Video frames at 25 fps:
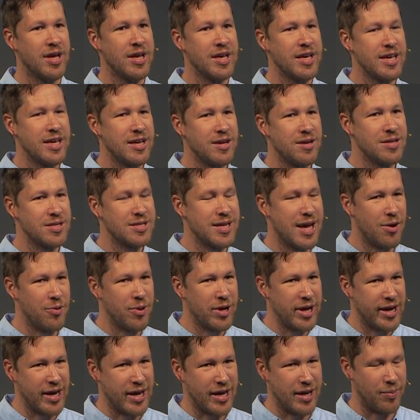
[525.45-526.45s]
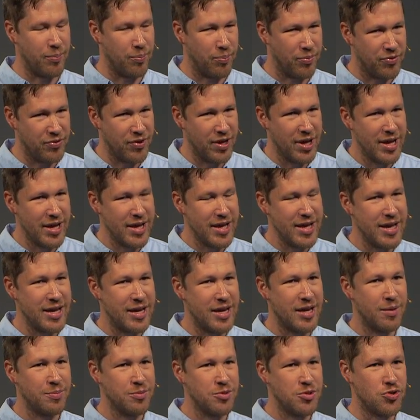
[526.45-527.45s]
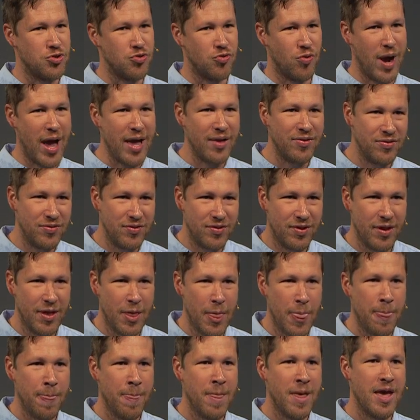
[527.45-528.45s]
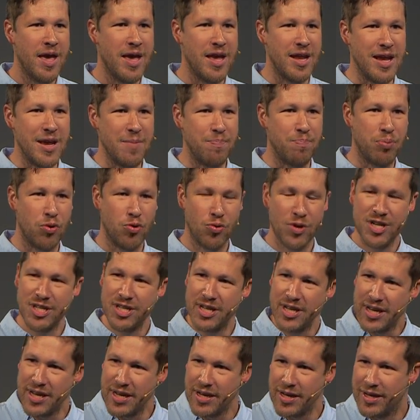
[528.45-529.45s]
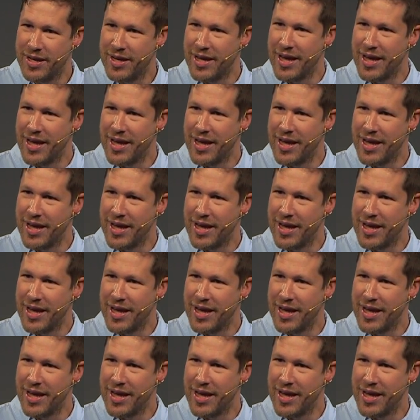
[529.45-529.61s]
here's how it comes it comes dressed in a pretty